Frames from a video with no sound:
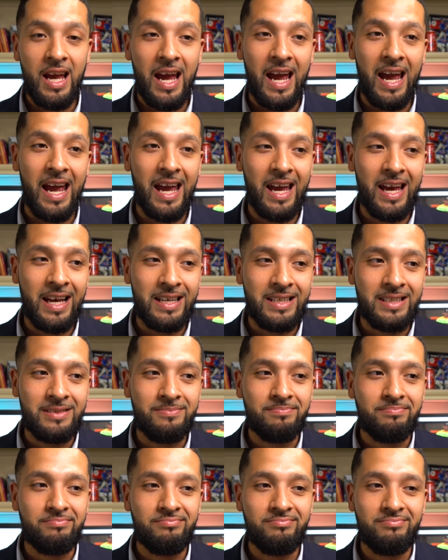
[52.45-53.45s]

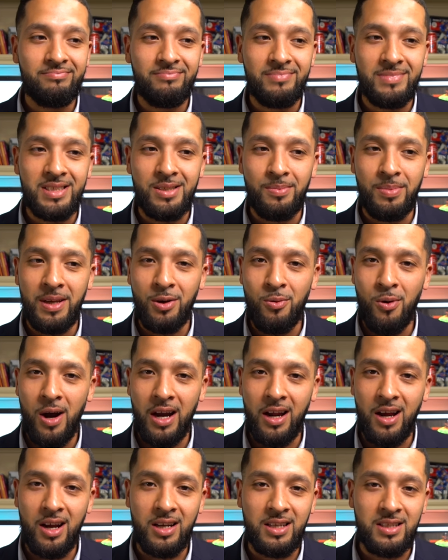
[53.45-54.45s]
And to be quite
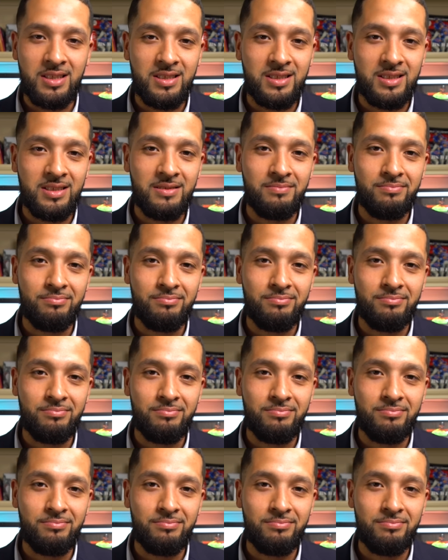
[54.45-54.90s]
honest,